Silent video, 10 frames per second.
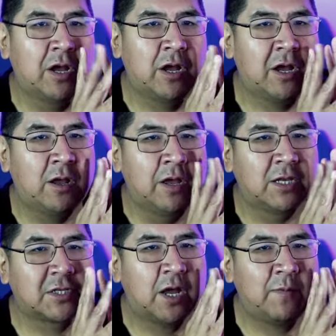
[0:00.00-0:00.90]
uh,
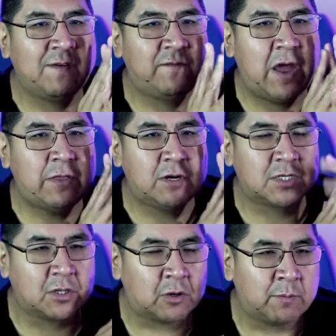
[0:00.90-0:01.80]
it's got my
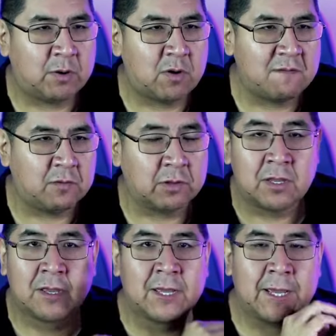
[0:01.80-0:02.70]
feathers a little bit ruffled
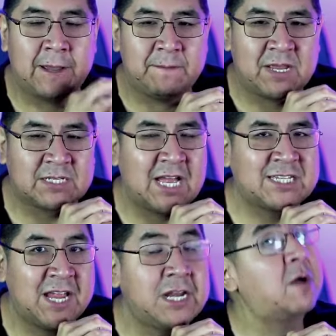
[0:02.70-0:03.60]
uh, because I
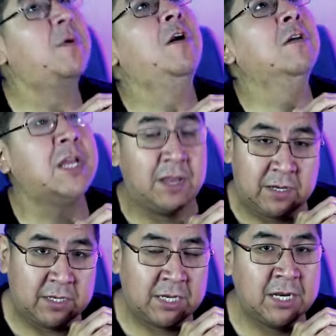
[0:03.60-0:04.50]
signed up
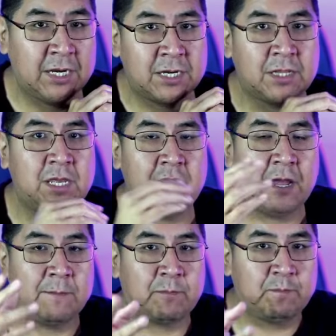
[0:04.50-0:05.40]
early to get into
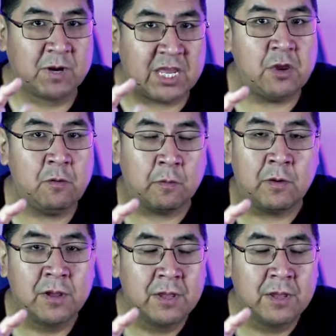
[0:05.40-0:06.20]
the uh, queue